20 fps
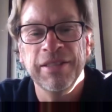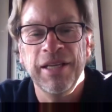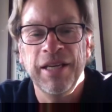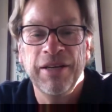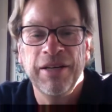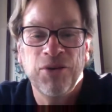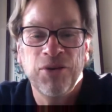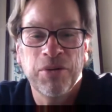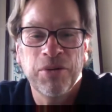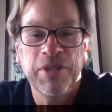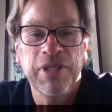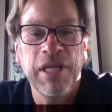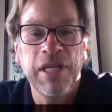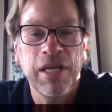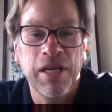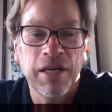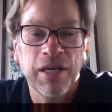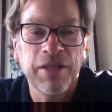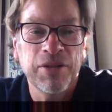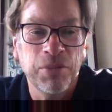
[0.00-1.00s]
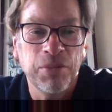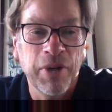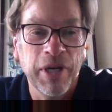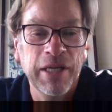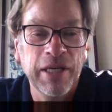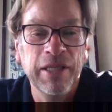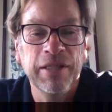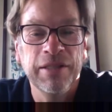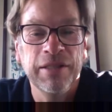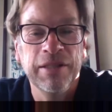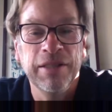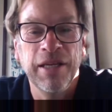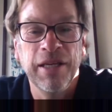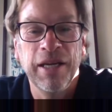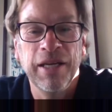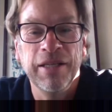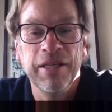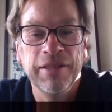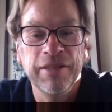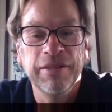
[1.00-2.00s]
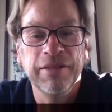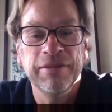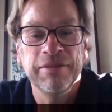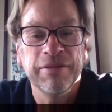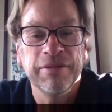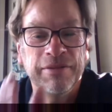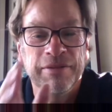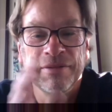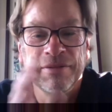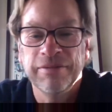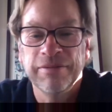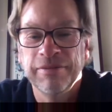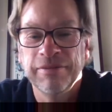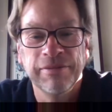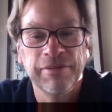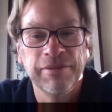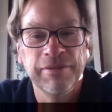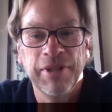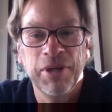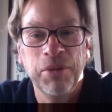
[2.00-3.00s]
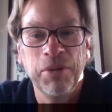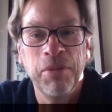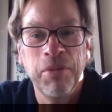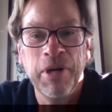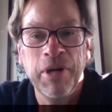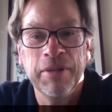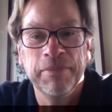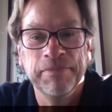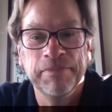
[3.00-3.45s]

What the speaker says: And of course he got his way and there we went.